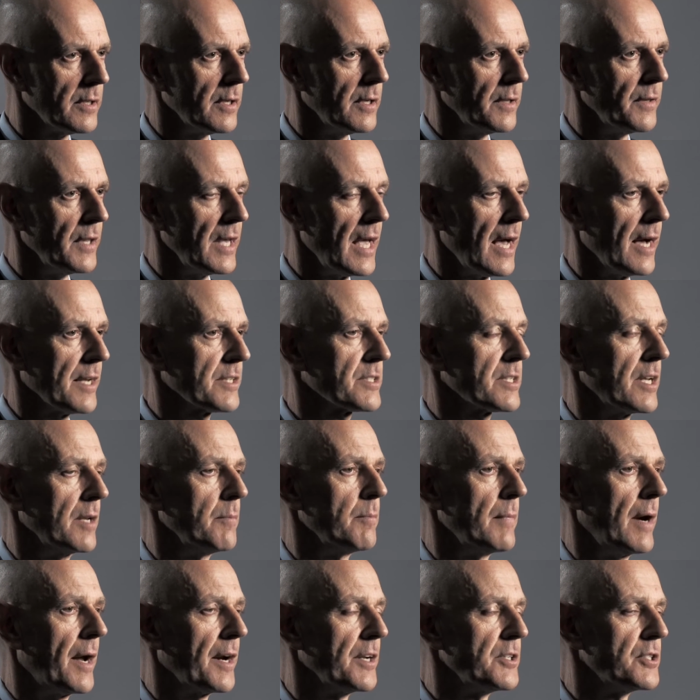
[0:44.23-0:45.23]
and the asset
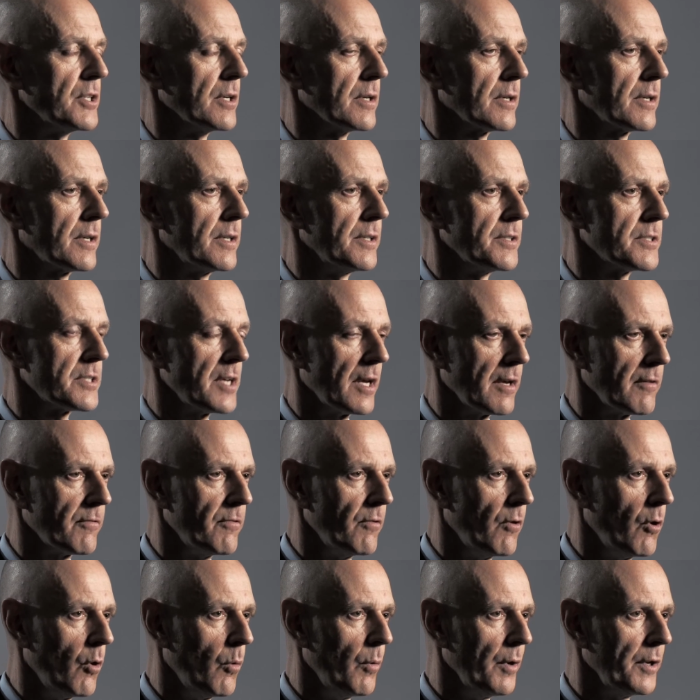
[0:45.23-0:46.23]
manager can take
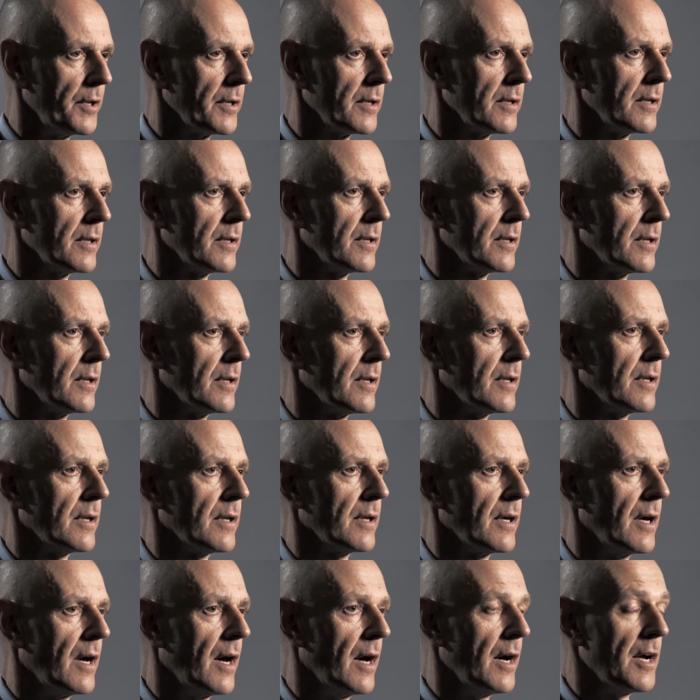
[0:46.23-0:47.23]
forward
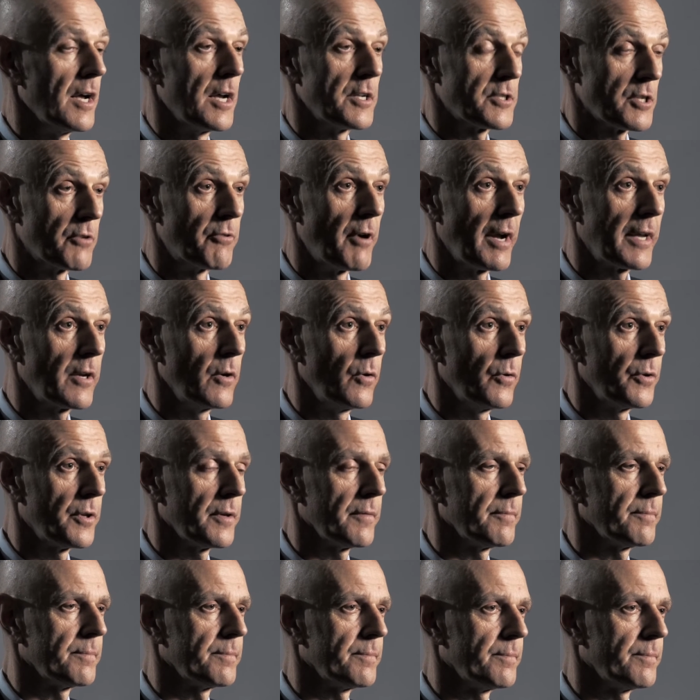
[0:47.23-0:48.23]
as a record.